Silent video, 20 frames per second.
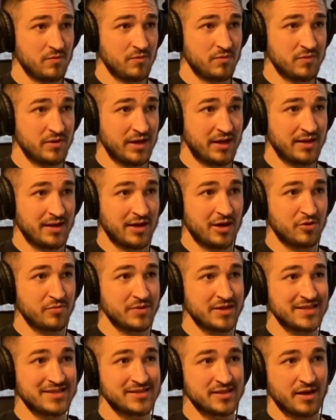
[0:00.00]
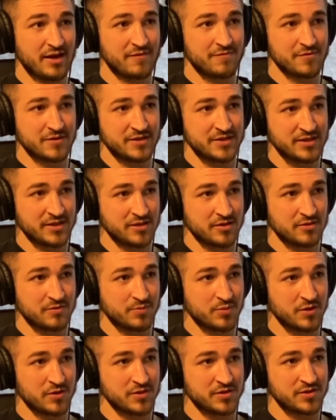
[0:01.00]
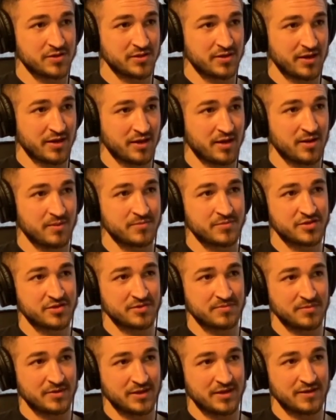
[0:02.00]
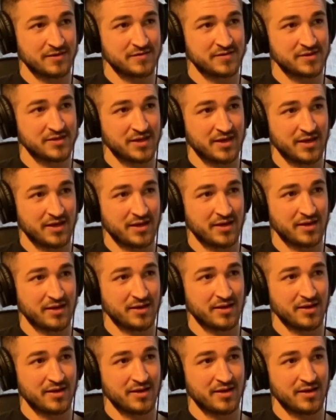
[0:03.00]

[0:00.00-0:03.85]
That now means every single person that comes to me is saying,